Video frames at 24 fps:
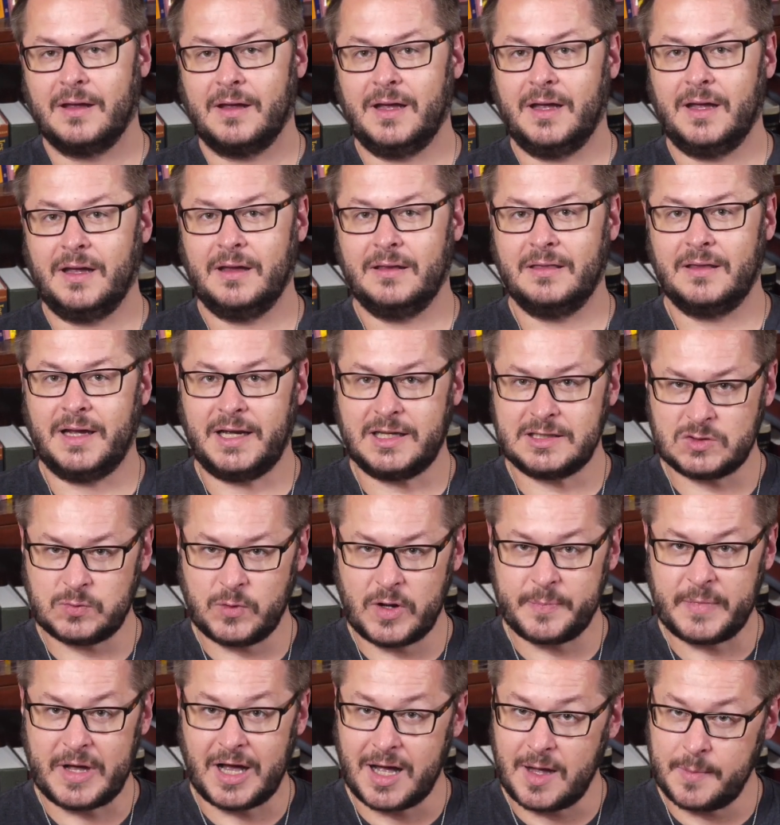And that's
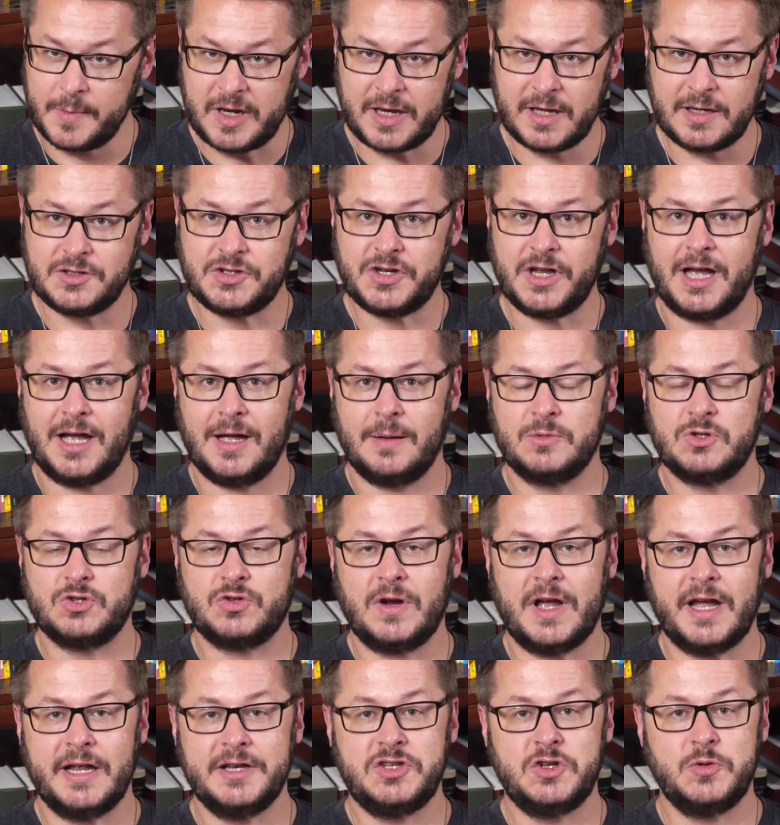when Muhammad Hijab
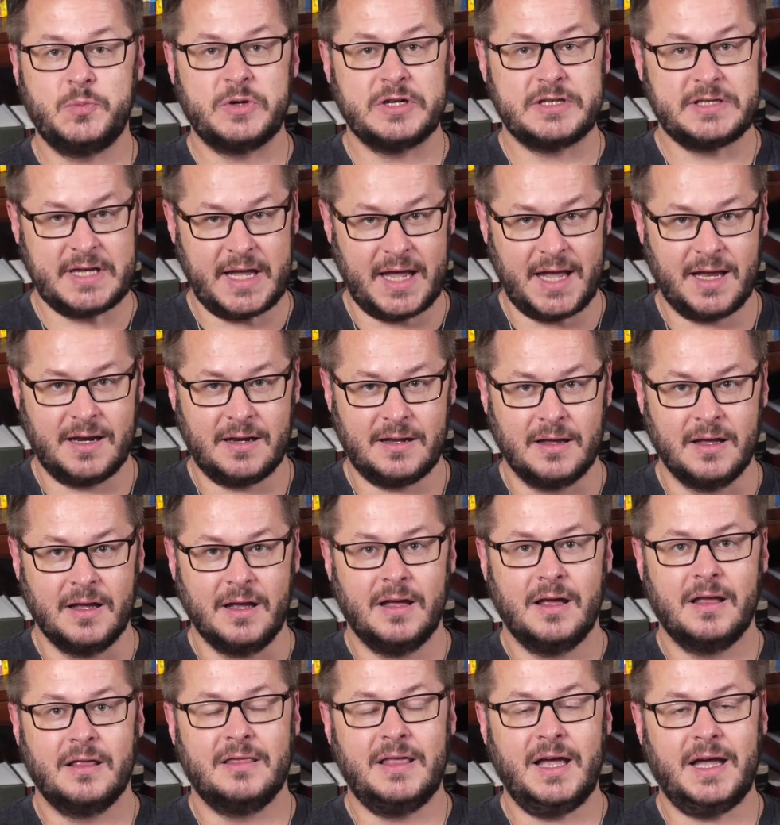tried to pretend
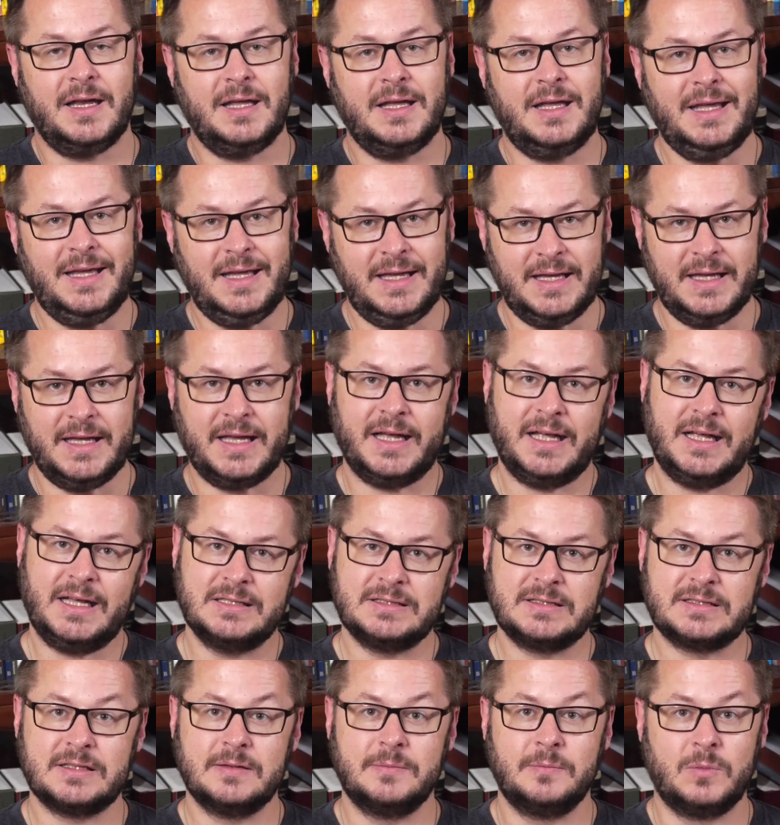that he
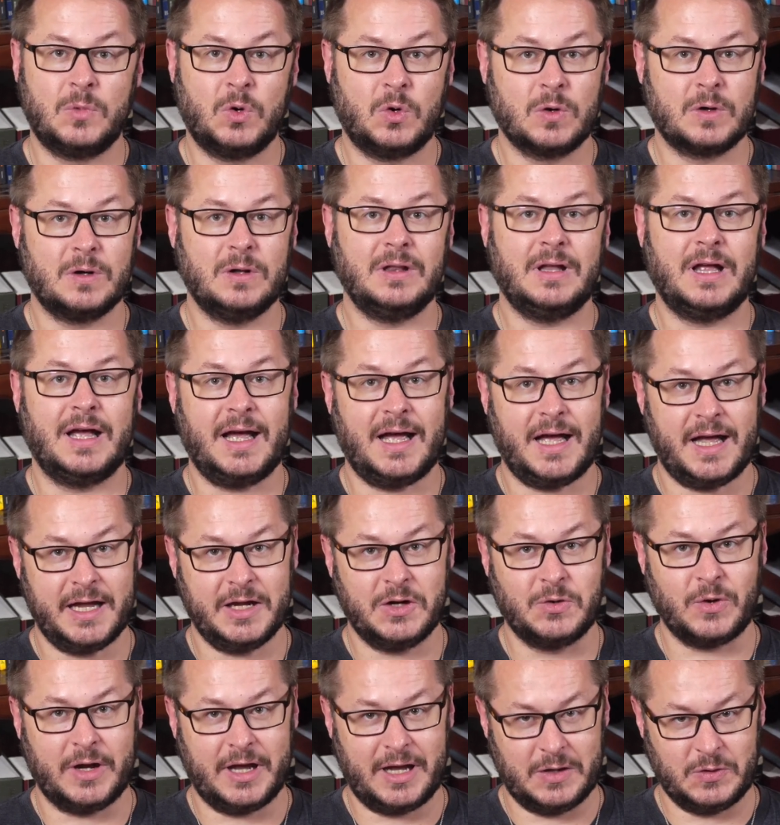has the moral high
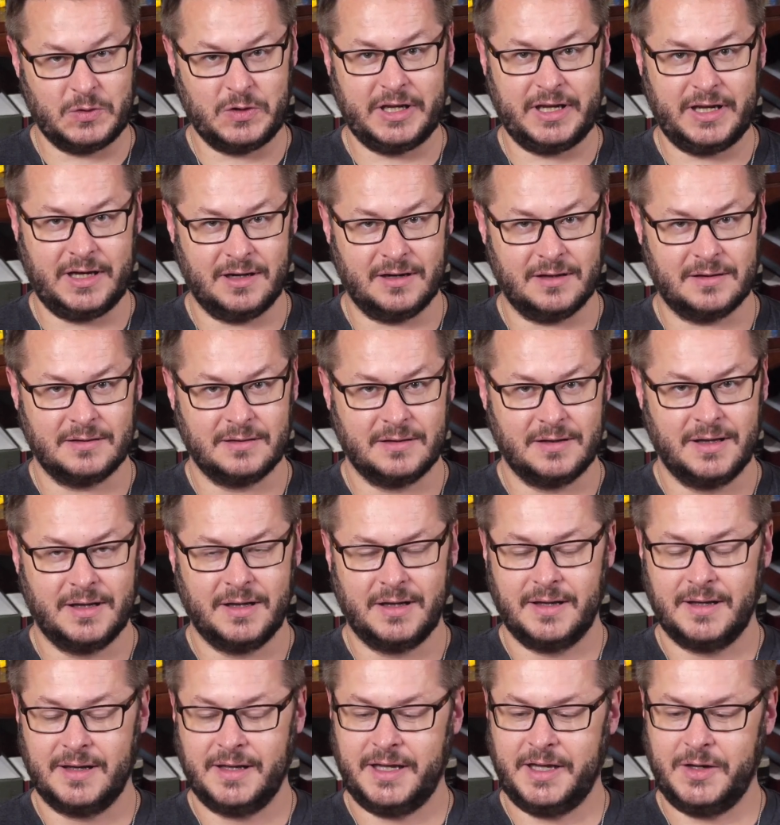ground here.
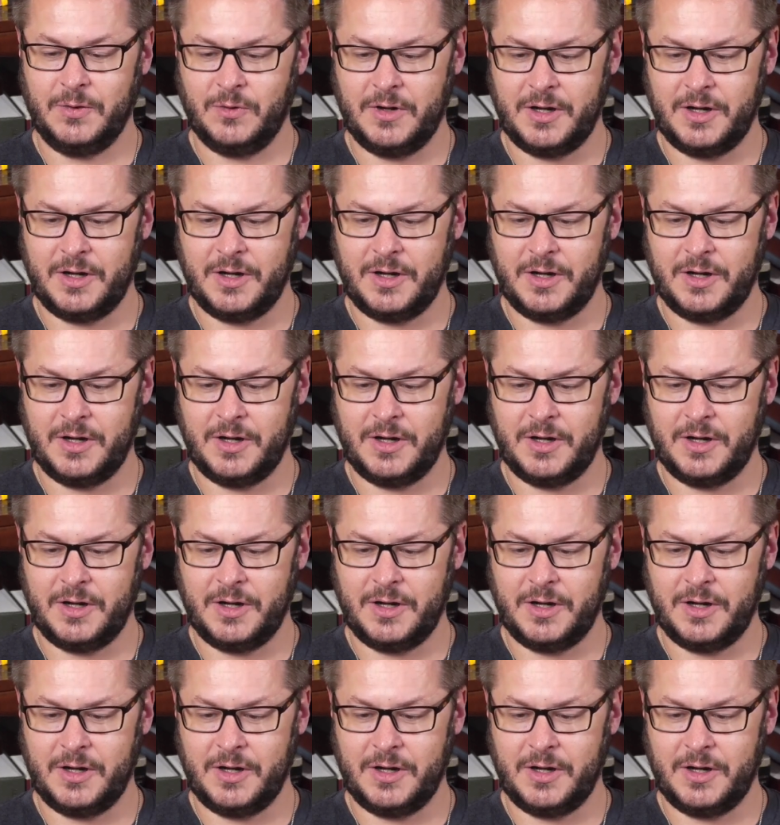He